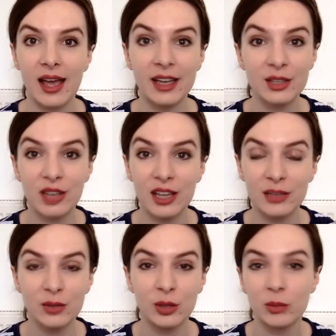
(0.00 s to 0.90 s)
Are you tired
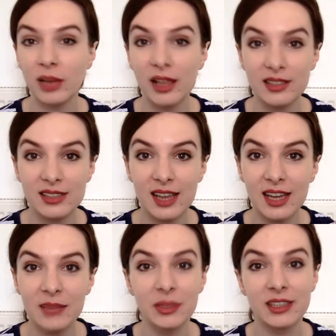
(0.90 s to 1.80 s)
of all your plants
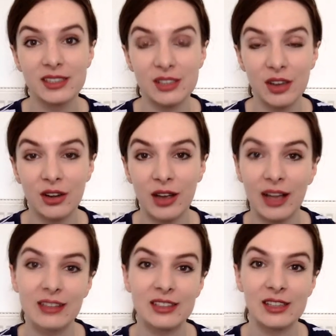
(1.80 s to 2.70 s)
dying because you don't know
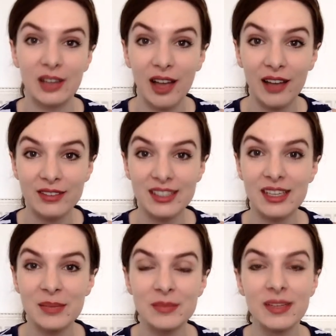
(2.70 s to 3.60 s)
how to look after
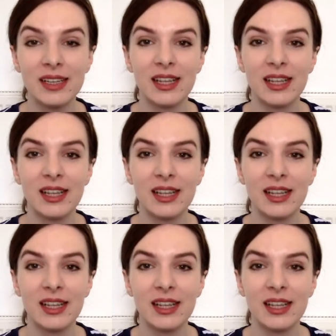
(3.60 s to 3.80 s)
them?